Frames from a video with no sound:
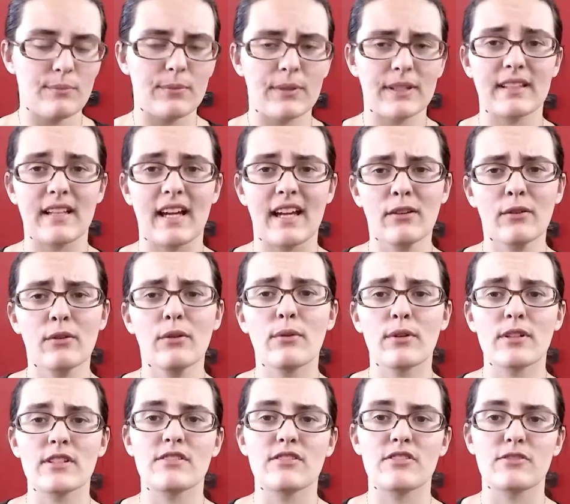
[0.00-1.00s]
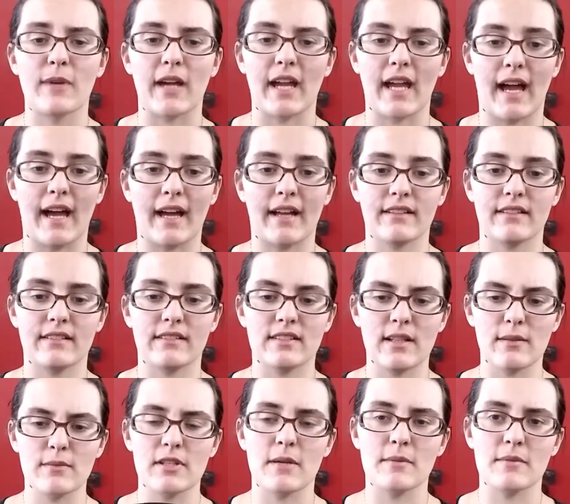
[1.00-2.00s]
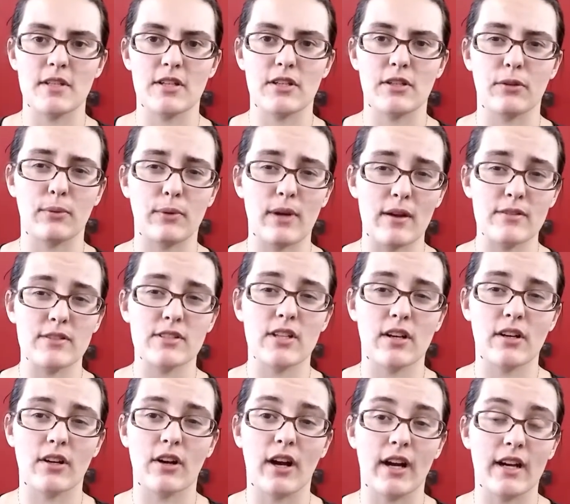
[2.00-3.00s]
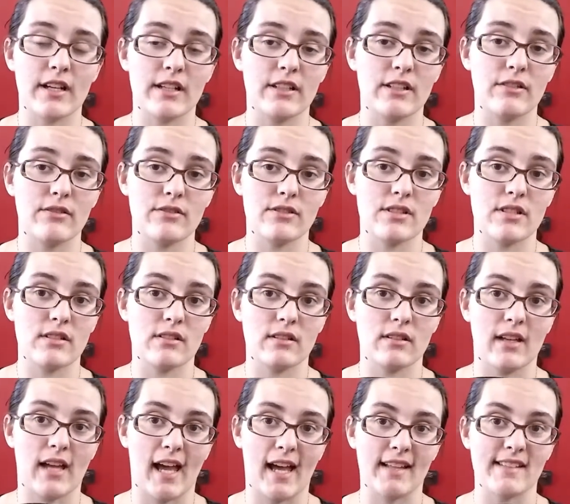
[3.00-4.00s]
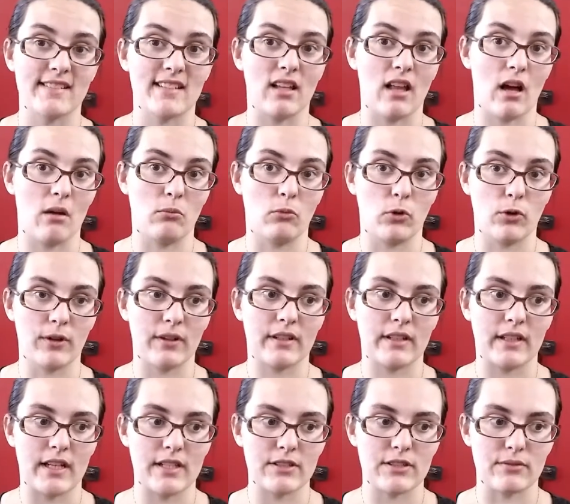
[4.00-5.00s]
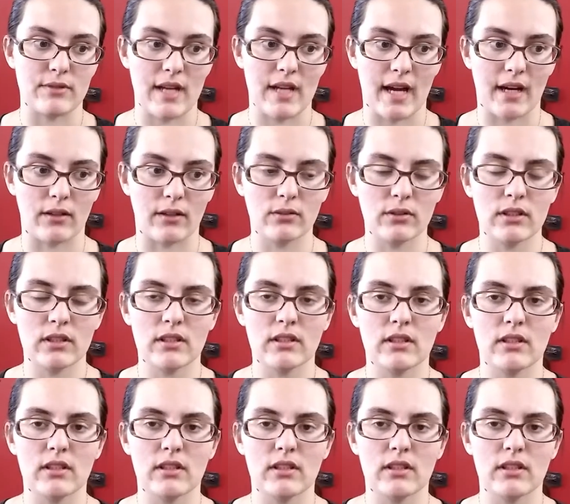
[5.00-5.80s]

But I don't always use my hat. Sometimes I do. When I was younger, I used hats a lot more than I do now.